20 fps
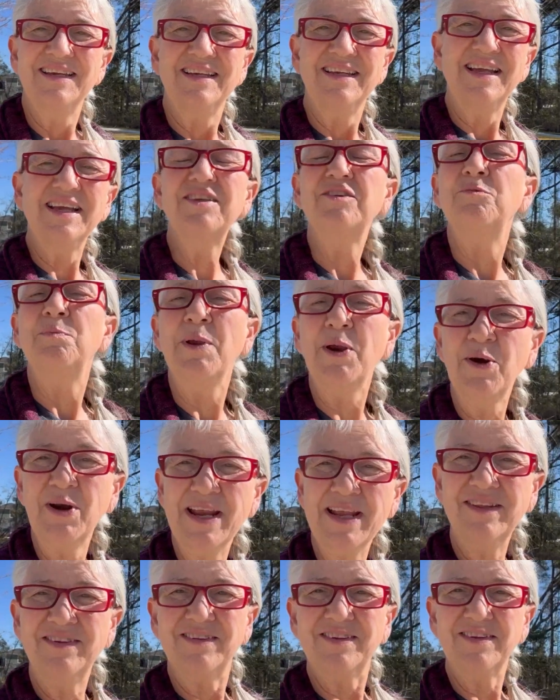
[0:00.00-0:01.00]

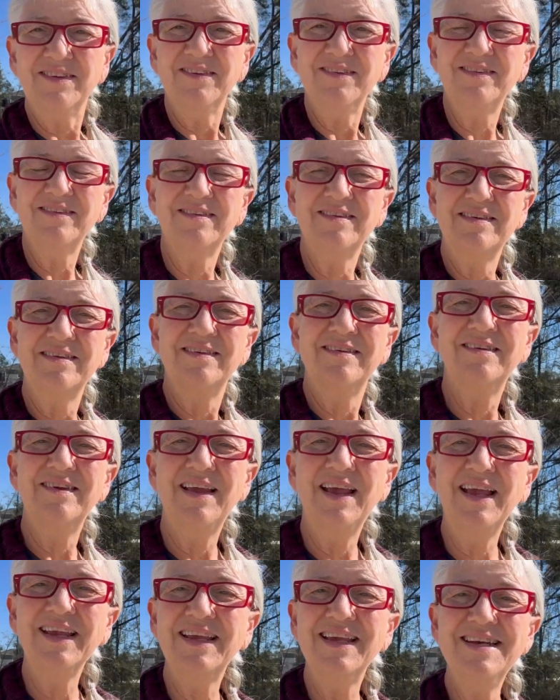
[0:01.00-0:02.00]
experiences
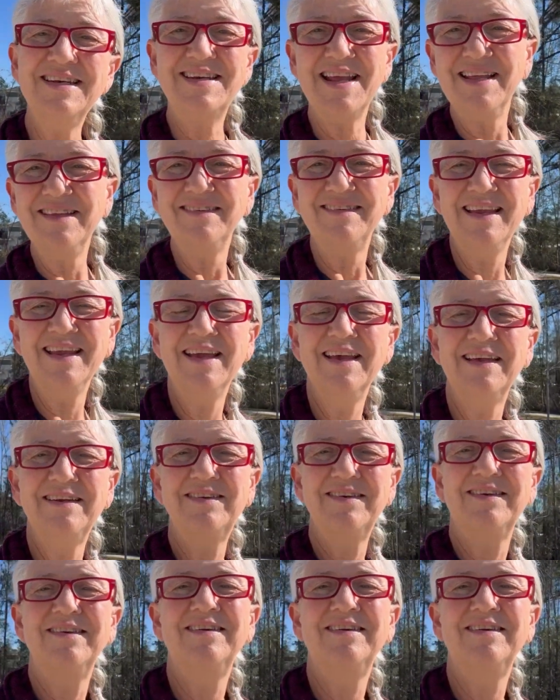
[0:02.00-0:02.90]
and condensing it